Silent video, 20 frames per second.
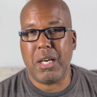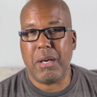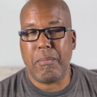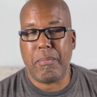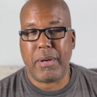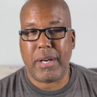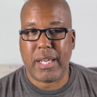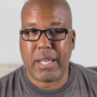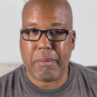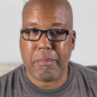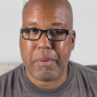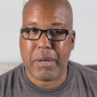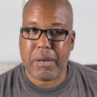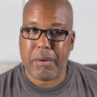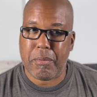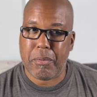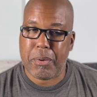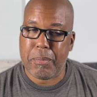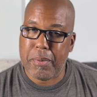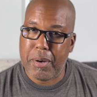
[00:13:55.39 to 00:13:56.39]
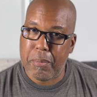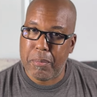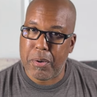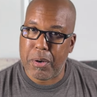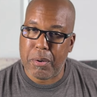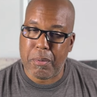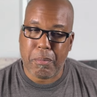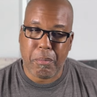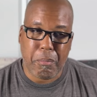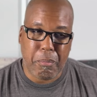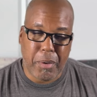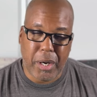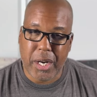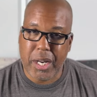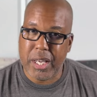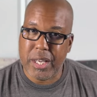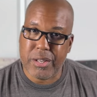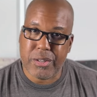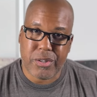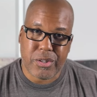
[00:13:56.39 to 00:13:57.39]
but remember,
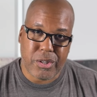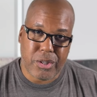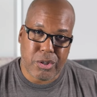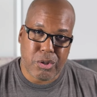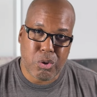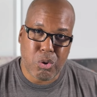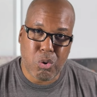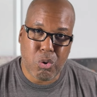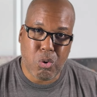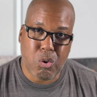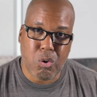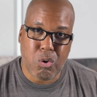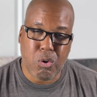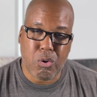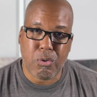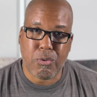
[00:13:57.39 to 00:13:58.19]
money is the tool